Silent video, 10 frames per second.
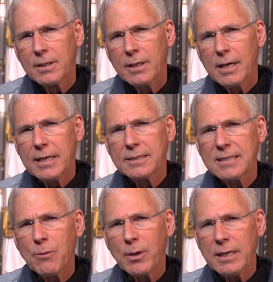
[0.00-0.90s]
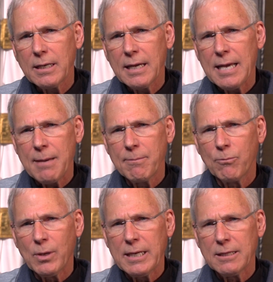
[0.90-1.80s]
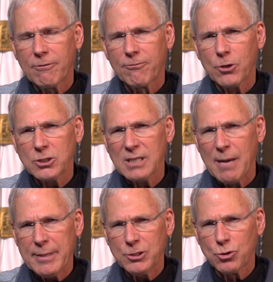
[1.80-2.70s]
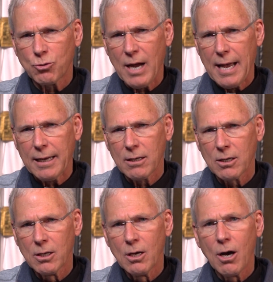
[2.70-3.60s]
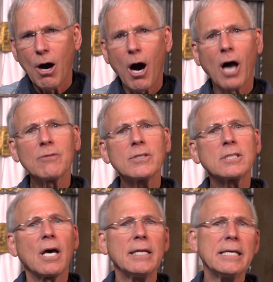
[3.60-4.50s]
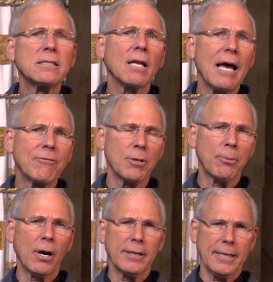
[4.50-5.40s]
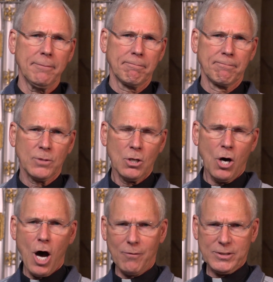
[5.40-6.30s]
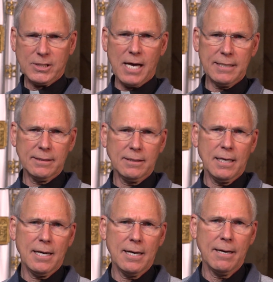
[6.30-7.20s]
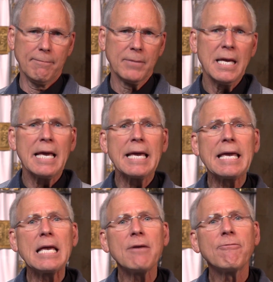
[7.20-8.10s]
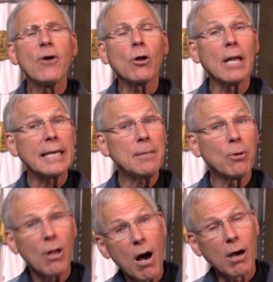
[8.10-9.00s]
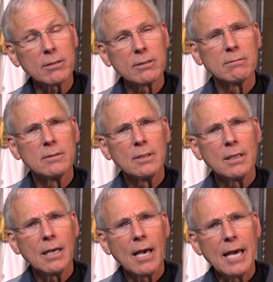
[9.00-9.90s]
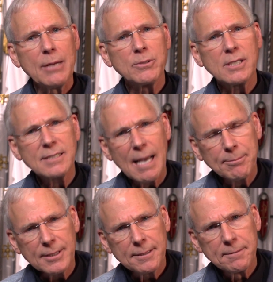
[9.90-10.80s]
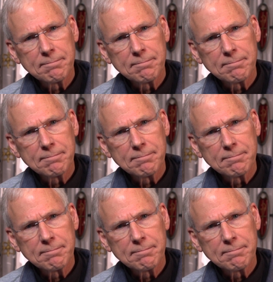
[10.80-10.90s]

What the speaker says: And he said the first time he drank, all of a sudden he's the life of the party. All of a sudden he felt like he belonged and he was accepted.